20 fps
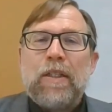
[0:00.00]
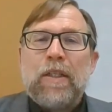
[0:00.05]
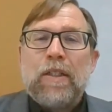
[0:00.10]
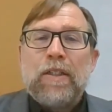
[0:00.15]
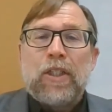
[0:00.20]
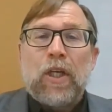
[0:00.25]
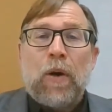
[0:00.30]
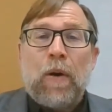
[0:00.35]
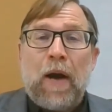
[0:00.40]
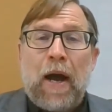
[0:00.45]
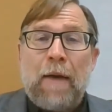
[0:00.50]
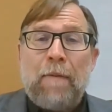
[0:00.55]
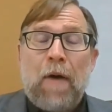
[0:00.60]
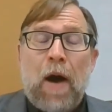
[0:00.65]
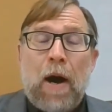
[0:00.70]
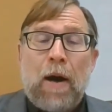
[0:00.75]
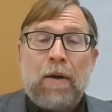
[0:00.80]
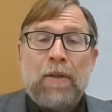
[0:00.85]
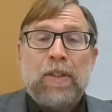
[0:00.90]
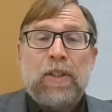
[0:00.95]
So I've
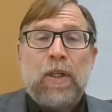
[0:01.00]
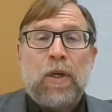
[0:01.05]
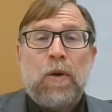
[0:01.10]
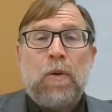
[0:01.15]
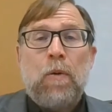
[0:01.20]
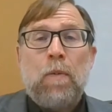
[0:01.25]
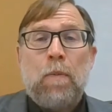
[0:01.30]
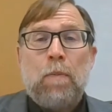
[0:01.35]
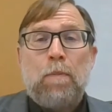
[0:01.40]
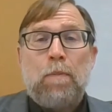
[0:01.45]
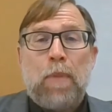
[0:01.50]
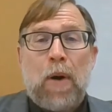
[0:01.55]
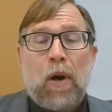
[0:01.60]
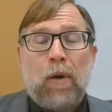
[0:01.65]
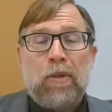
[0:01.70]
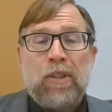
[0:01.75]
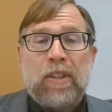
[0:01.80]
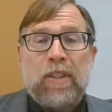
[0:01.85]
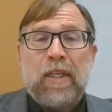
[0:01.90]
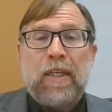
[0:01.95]
also
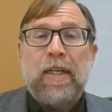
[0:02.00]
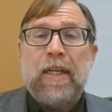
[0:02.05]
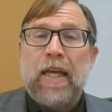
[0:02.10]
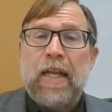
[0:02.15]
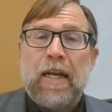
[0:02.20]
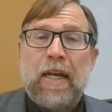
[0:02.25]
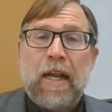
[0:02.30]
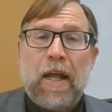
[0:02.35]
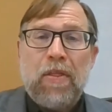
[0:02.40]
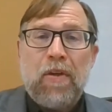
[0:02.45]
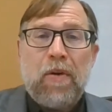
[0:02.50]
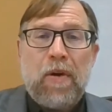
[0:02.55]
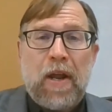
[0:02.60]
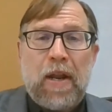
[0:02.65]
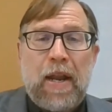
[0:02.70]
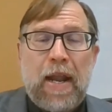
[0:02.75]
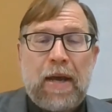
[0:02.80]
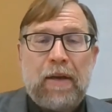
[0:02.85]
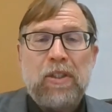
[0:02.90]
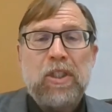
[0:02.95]
posted in another
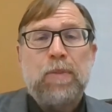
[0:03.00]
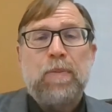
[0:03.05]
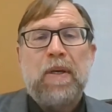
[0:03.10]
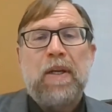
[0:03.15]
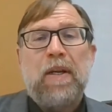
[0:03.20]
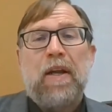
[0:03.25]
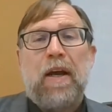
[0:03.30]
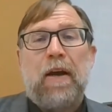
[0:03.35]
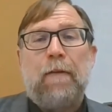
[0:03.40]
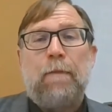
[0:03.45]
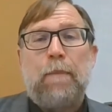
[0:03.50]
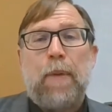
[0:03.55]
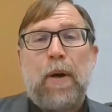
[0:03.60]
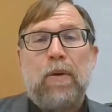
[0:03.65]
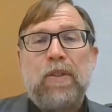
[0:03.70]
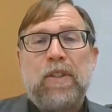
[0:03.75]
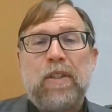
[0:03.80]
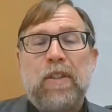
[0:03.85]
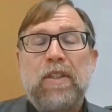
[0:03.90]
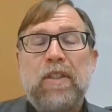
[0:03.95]
announcement, I
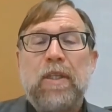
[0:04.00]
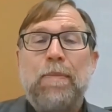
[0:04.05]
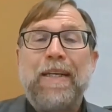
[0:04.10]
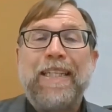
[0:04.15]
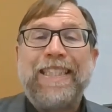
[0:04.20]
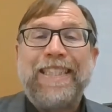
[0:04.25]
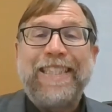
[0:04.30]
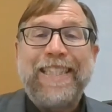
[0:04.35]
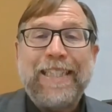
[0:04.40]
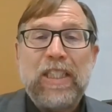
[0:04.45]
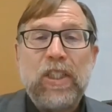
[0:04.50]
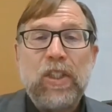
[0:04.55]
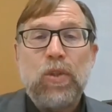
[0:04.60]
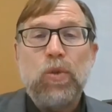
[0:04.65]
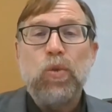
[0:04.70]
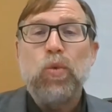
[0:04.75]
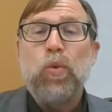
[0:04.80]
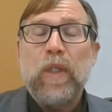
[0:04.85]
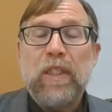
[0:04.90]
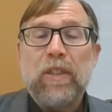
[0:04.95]
posted some
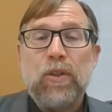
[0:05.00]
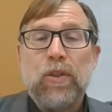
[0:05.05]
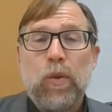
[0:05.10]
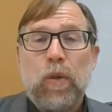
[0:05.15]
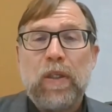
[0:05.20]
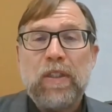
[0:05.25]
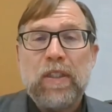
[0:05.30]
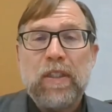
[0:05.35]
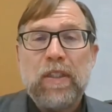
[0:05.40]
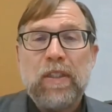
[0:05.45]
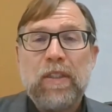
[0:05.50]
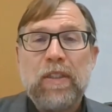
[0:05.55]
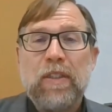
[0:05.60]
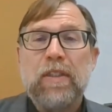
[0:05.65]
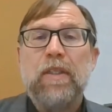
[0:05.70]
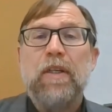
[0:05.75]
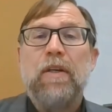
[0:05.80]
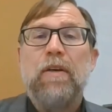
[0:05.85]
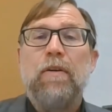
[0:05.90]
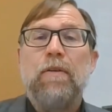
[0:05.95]
additional
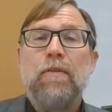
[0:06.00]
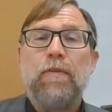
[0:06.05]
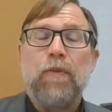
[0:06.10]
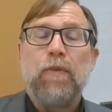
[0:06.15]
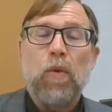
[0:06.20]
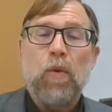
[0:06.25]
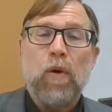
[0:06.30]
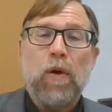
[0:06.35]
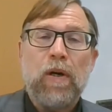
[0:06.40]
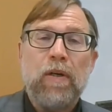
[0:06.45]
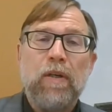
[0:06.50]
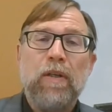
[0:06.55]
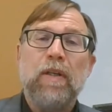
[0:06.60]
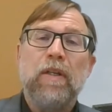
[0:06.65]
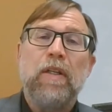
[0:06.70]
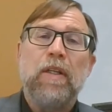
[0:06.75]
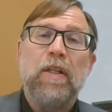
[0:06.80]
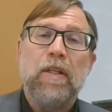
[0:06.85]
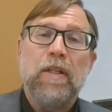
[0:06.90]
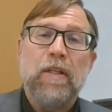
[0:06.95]
resources for
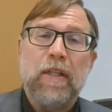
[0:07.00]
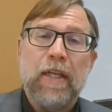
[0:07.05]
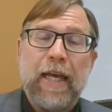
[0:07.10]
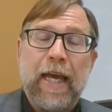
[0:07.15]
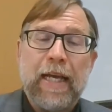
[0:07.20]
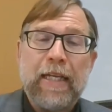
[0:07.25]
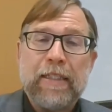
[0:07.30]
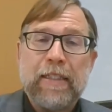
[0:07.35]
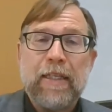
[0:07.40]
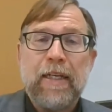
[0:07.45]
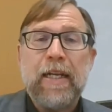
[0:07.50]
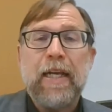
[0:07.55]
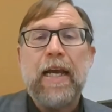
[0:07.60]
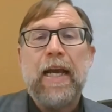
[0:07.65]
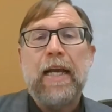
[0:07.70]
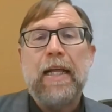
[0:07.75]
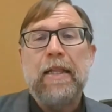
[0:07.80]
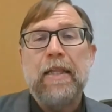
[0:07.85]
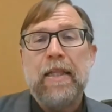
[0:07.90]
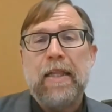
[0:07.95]
the case study,
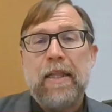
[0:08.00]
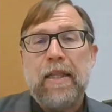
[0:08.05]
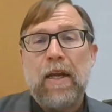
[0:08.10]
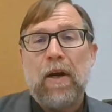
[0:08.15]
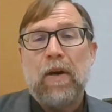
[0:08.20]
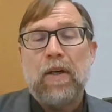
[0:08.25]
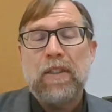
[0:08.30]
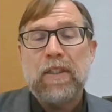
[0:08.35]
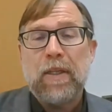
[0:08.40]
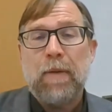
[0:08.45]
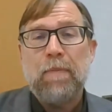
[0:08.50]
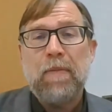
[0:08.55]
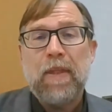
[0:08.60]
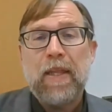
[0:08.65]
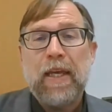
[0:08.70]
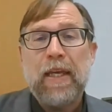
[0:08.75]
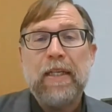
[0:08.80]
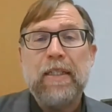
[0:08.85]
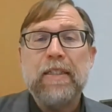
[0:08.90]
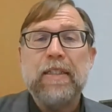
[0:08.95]
and there are some
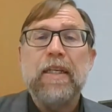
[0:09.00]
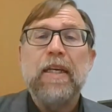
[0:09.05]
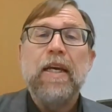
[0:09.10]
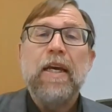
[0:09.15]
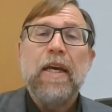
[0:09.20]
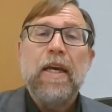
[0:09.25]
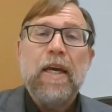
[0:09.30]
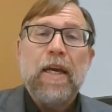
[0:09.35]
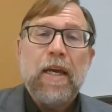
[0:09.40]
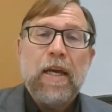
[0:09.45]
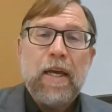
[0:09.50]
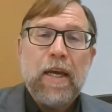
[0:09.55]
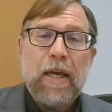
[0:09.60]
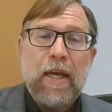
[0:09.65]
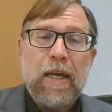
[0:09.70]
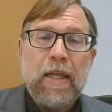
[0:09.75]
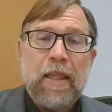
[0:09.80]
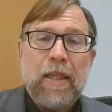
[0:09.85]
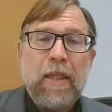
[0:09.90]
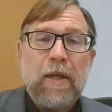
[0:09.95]
things
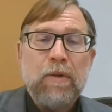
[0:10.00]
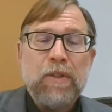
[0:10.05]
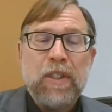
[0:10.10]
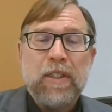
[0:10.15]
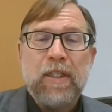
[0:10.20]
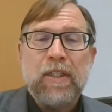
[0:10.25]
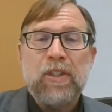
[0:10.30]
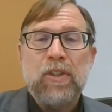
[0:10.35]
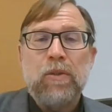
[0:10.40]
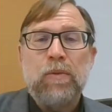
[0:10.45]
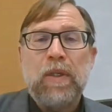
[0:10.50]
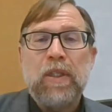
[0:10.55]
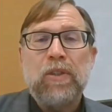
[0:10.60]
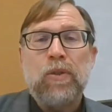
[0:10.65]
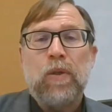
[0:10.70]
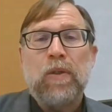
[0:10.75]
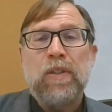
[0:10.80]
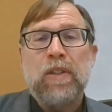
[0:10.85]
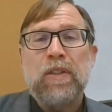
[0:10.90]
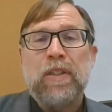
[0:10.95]
in those additional
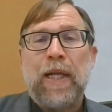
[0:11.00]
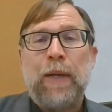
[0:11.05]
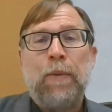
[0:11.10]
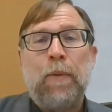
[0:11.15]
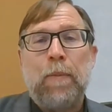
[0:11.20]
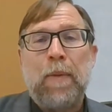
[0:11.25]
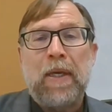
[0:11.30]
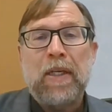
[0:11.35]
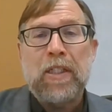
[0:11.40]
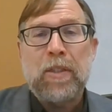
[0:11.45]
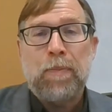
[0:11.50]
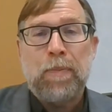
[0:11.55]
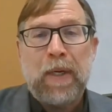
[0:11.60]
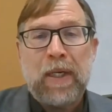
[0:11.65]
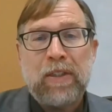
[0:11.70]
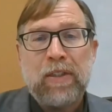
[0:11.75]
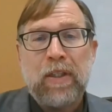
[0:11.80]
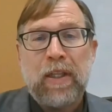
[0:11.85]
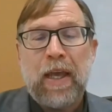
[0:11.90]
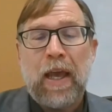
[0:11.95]
resources that will be
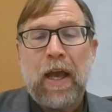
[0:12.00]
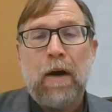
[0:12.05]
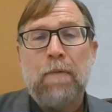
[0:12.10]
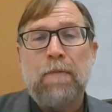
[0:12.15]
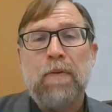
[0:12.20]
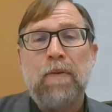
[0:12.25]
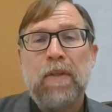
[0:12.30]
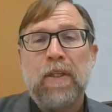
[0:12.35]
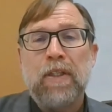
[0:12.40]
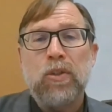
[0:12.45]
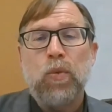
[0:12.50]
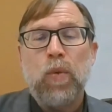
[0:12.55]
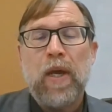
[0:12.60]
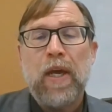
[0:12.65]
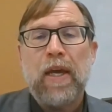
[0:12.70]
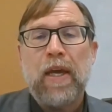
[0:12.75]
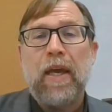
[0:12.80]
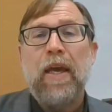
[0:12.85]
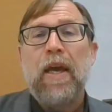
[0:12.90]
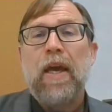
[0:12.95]
especially helpful this
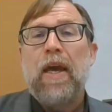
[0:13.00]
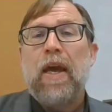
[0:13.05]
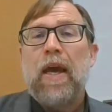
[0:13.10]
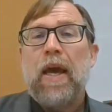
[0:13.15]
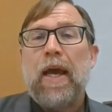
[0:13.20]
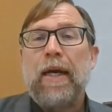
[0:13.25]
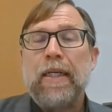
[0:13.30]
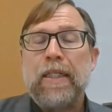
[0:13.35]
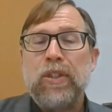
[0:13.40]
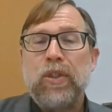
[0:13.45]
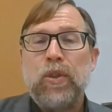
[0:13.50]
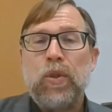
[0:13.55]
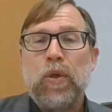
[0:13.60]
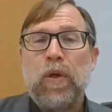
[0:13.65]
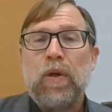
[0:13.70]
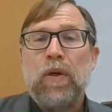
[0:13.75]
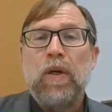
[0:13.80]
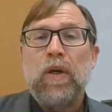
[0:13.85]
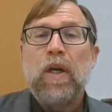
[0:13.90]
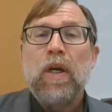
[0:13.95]
week as
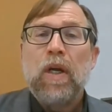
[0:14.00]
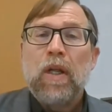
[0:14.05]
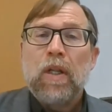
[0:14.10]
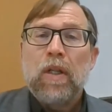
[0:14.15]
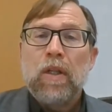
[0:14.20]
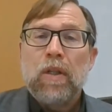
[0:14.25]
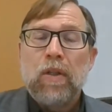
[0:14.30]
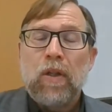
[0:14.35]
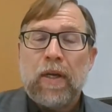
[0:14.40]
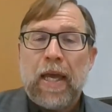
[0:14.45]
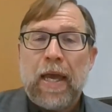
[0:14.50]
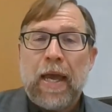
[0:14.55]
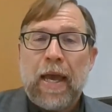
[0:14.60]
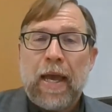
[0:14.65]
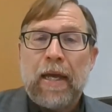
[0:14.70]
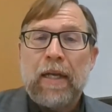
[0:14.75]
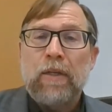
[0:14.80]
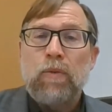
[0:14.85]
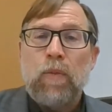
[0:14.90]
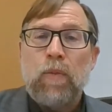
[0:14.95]
you're looking
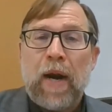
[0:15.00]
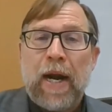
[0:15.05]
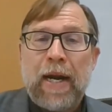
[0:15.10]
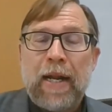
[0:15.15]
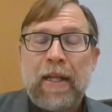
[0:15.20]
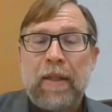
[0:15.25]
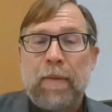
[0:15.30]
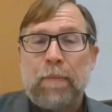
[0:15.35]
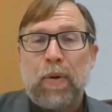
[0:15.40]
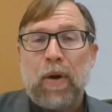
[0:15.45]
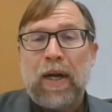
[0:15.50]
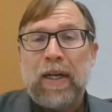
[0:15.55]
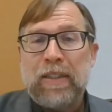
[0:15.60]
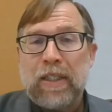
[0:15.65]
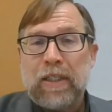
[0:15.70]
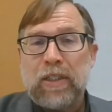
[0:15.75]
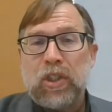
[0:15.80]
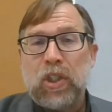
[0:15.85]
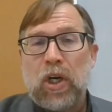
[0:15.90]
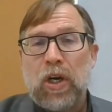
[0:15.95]
at writing the
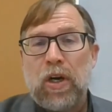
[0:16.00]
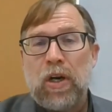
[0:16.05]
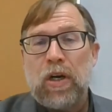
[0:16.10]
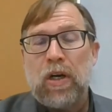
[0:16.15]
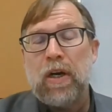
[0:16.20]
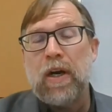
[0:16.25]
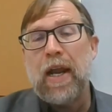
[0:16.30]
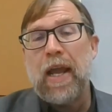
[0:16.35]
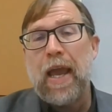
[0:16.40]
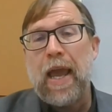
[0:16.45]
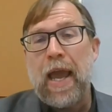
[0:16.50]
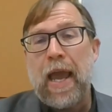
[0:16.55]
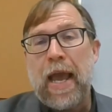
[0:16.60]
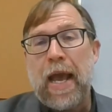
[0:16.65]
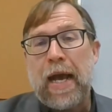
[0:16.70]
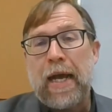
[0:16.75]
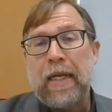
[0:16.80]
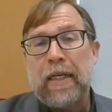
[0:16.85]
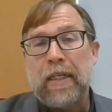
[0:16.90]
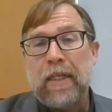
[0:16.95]
project charter
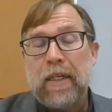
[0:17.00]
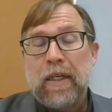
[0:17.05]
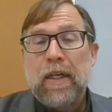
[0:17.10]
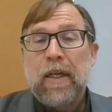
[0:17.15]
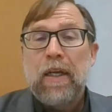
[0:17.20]
and